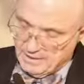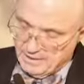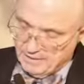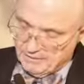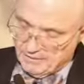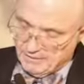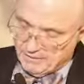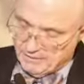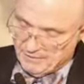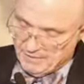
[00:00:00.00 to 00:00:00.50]

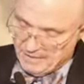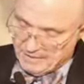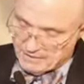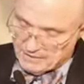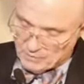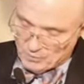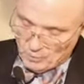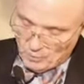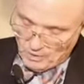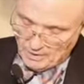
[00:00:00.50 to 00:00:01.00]
of a
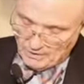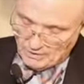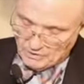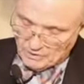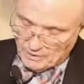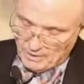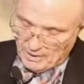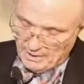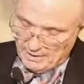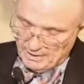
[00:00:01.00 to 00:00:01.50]
phase one
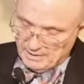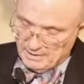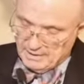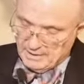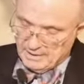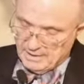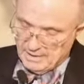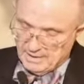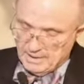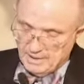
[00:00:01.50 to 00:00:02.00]
trial
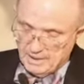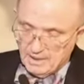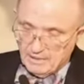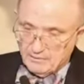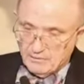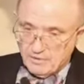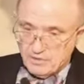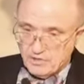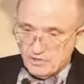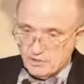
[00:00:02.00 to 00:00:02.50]

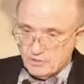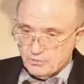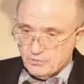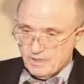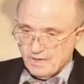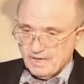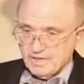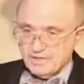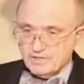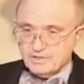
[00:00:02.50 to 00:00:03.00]
of a
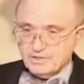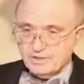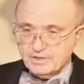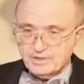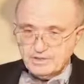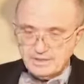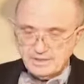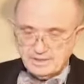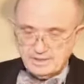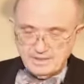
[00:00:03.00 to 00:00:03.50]
new
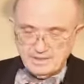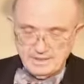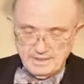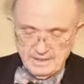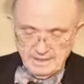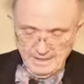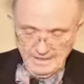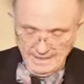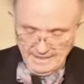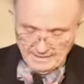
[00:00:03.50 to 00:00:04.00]
agent
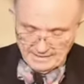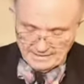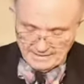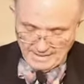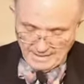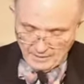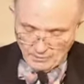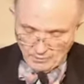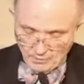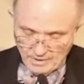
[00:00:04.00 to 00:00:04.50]
as
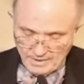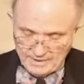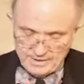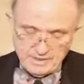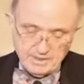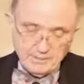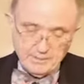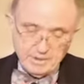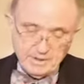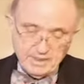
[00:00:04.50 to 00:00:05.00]
a
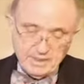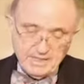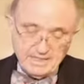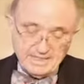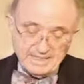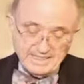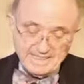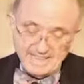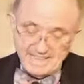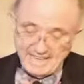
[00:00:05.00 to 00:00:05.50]
reasonable
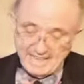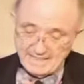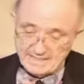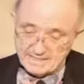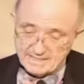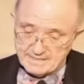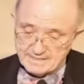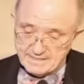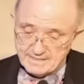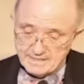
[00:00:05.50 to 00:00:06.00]

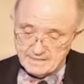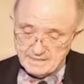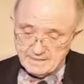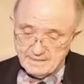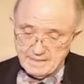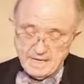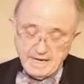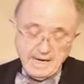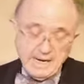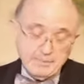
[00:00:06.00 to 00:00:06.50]
last
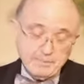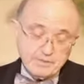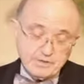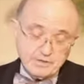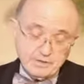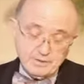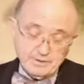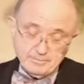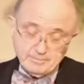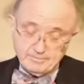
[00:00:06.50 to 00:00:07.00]

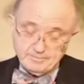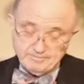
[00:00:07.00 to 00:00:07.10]
option.